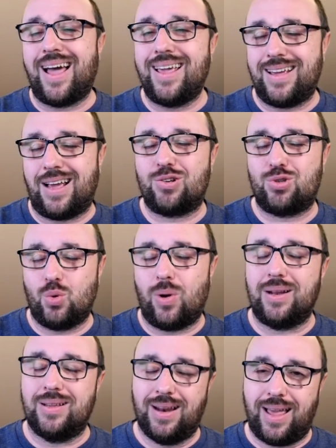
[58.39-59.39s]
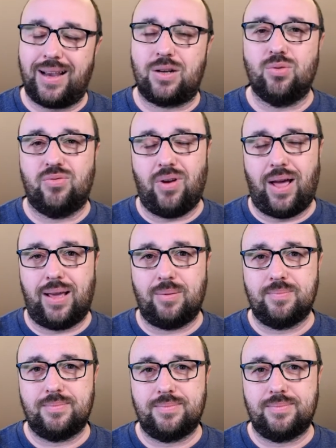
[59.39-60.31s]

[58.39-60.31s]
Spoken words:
I actually like to fly.